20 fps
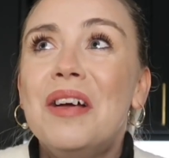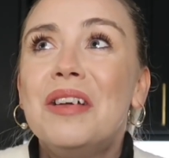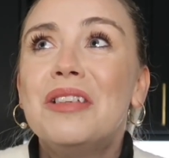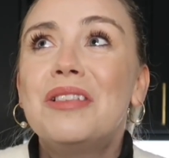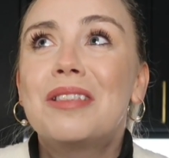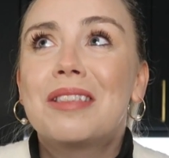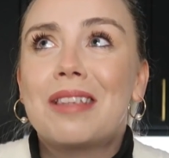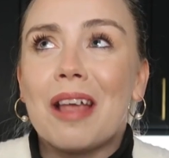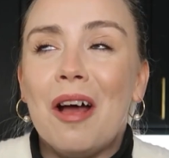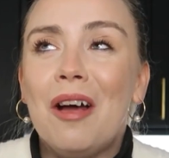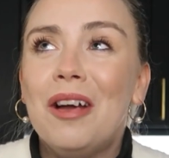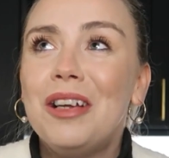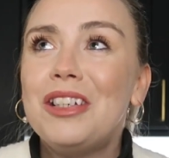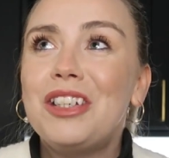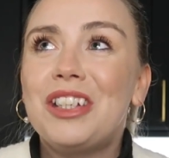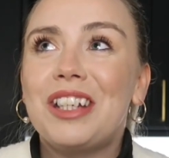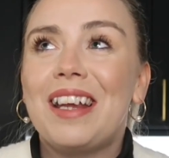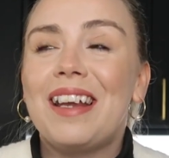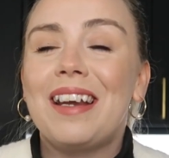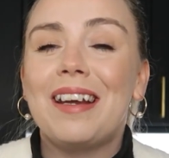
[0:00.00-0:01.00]

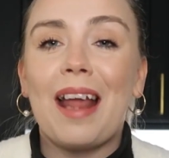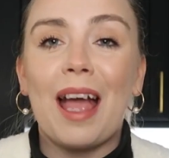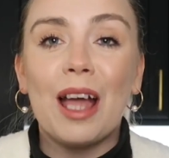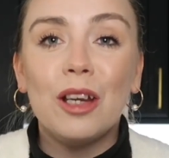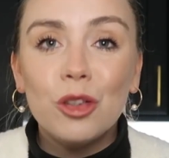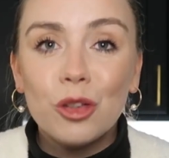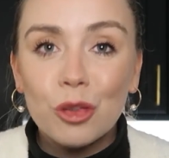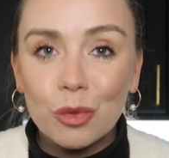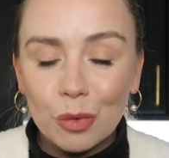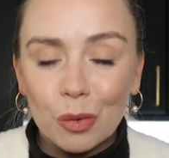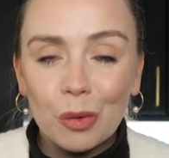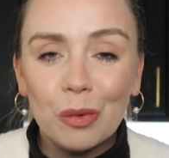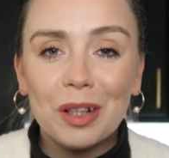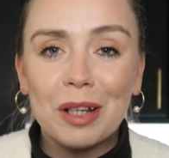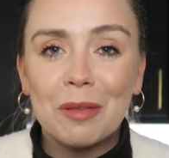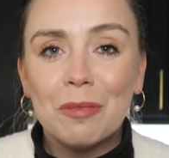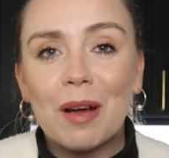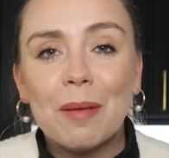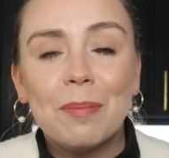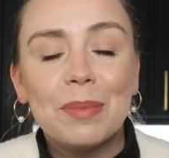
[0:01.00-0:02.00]
searching and
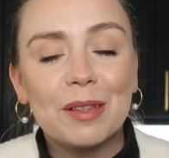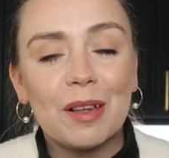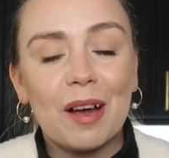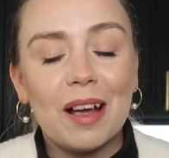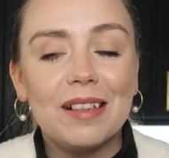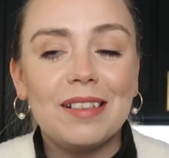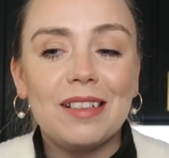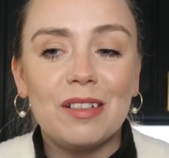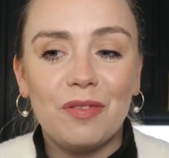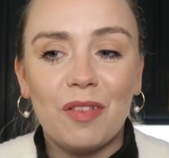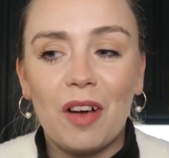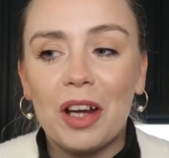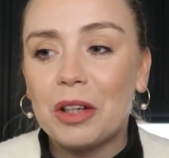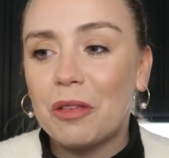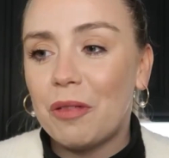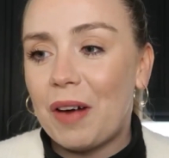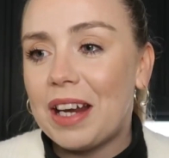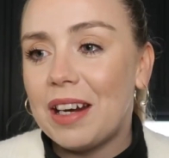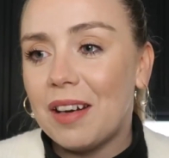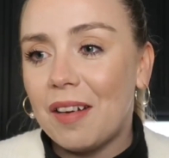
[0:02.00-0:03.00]
trawling websites to
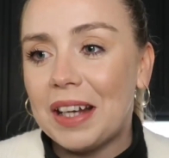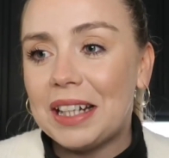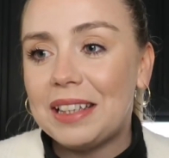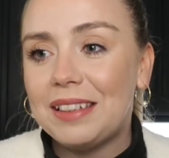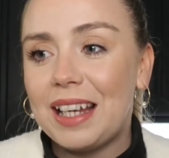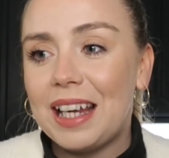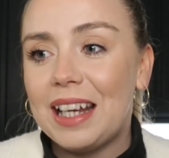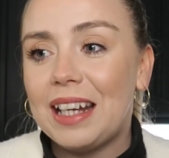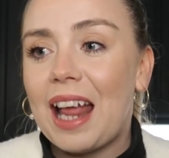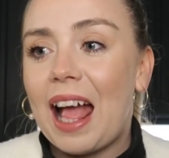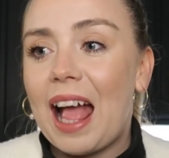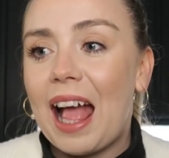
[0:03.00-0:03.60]
find great lighting,